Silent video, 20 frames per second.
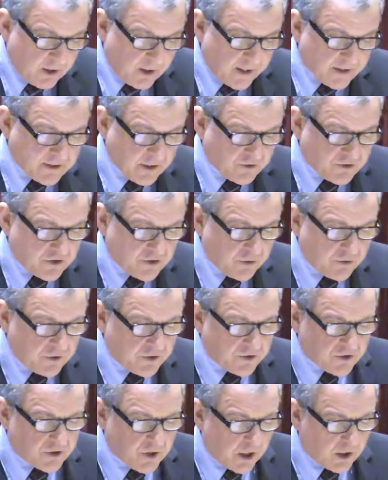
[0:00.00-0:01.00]
As our
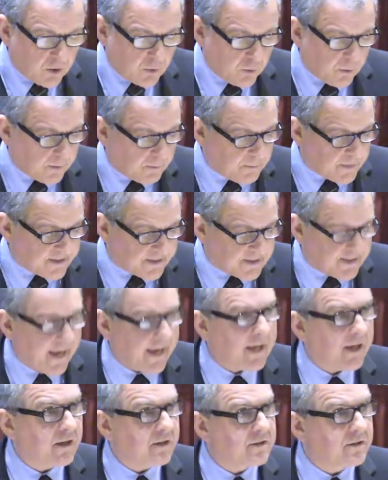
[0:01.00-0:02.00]
students know,
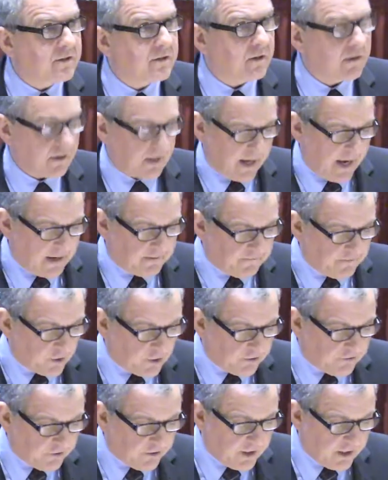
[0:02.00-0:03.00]
mistakes,
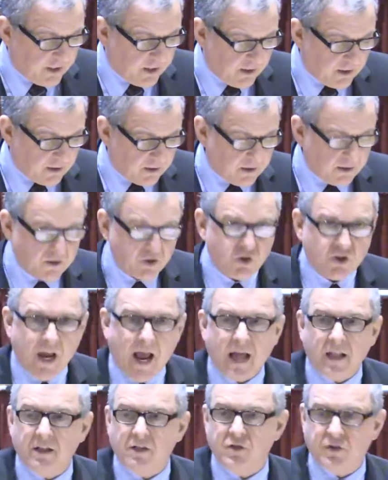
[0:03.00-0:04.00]
adversity,
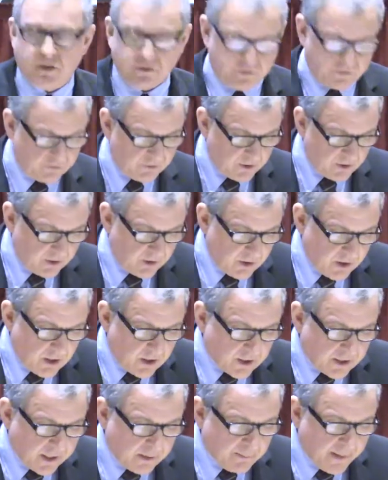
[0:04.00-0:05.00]
challenges
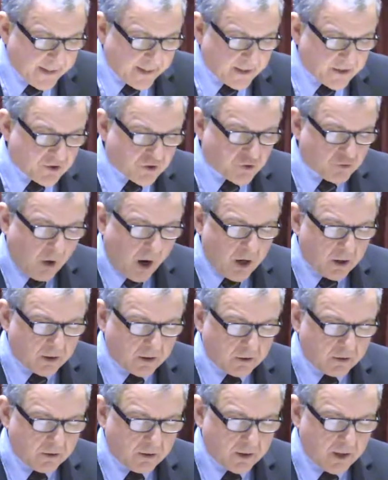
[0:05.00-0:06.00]
can make us
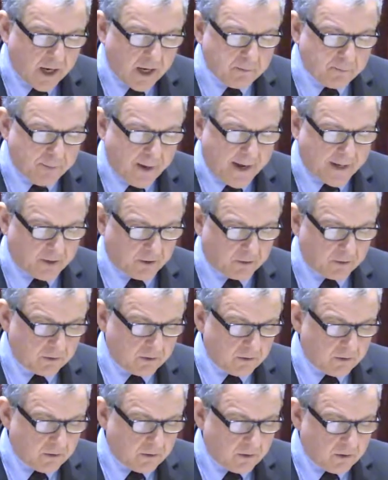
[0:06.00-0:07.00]
stronger and better
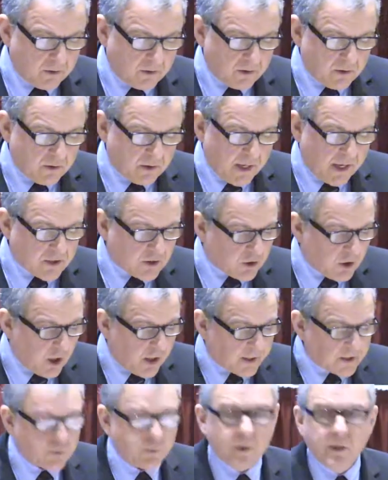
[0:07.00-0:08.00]
as
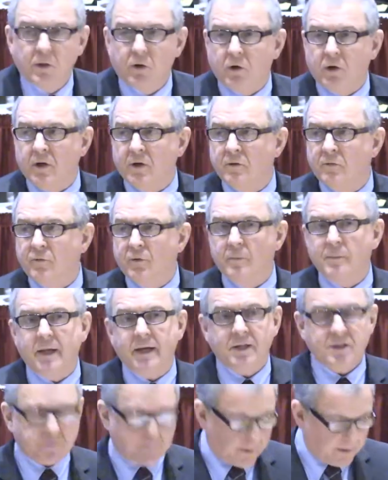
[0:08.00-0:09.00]
long as we learn from the
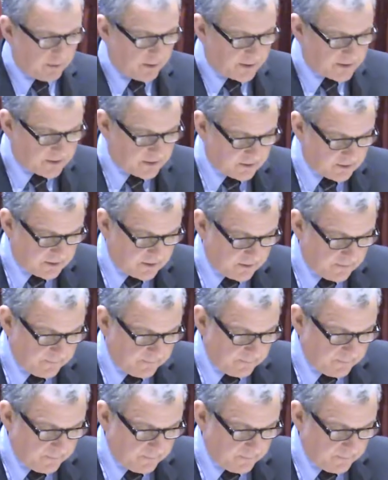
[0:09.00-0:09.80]
experiences.